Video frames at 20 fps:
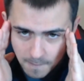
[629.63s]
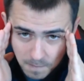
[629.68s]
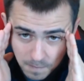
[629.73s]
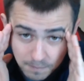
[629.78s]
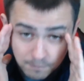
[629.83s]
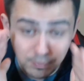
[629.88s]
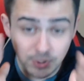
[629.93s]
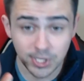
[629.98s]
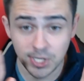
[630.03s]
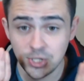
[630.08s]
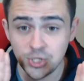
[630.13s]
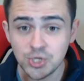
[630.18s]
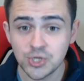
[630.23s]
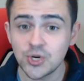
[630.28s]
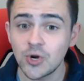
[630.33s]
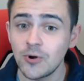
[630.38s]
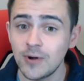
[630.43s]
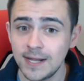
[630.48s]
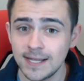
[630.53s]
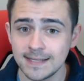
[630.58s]
But
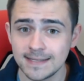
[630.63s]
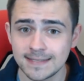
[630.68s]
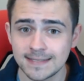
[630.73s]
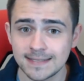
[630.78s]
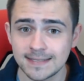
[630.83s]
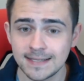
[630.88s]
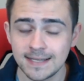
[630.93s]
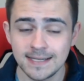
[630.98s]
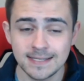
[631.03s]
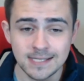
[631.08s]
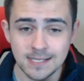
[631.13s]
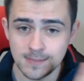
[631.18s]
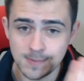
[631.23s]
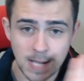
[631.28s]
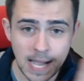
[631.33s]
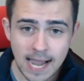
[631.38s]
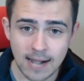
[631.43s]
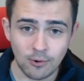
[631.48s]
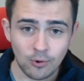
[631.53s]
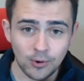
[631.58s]
insurance is the
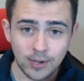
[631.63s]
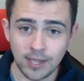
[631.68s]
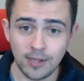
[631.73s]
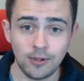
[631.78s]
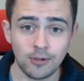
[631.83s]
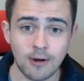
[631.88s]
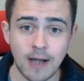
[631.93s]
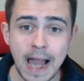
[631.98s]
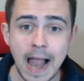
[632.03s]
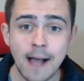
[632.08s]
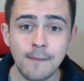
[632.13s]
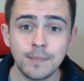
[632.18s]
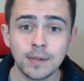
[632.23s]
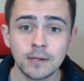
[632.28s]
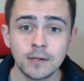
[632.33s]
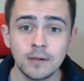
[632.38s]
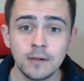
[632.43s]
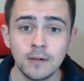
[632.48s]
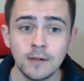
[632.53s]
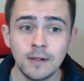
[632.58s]
viral killer app,
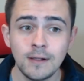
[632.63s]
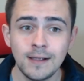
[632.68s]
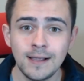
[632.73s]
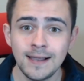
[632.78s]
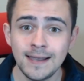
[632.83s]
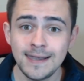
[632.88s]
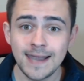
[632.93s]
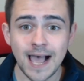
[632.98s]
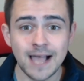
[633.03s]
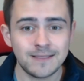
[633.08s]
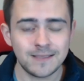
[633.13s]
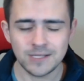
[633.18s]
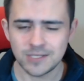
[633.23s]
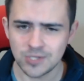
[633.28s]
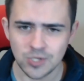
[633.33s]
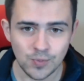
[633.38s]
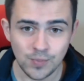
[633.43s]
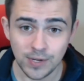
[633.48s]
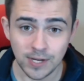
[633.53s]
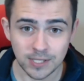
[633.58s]
not these
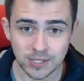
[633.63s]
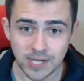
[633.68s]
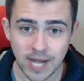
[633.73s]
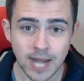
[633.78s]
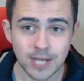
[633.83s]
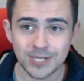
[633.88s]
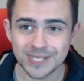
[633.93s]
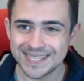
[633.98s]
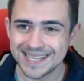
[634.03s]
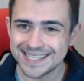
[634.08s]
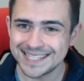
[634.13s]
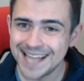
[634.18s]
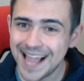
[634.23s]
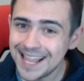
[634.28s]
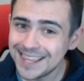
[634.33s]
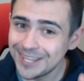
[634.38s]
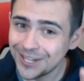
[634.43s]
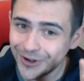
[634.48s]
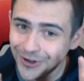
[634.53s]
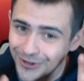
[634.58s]
stupid exchanges. It's not
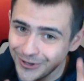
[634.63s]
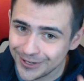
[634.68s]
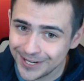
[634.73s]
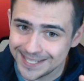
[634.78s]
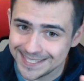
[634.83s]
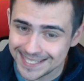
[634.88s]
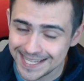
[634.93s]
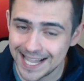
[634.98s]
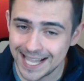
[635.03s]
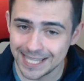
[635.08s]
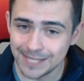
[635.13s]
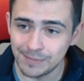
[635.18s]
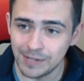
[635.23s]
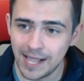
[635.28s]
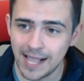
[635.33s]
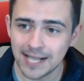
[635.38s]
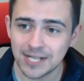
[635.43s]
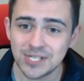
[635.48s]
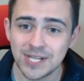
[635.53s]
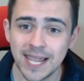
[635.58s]
the currency on the
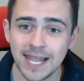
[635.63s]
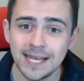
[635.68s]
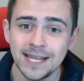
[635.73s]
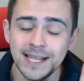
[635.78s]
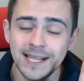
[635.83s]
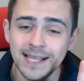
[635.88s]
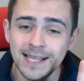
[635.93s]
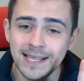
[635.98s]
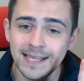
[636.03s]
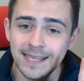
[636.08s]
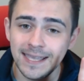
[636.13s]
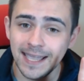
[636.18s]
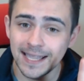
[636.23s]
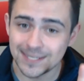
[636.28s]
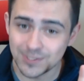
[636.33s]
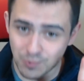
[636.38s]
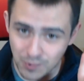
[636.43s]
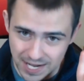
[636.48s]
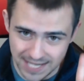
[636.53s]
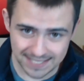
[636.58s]
blockchain, it's
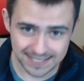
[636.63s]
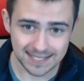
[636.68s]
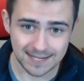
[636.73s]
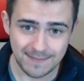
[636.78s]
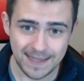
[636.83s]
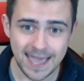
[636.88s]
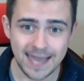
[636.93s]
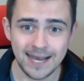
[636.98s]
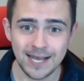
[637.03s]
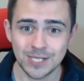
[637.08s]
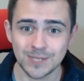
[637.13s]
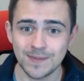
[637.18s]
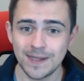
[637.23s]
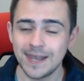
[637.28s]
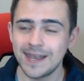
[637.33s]
risk management.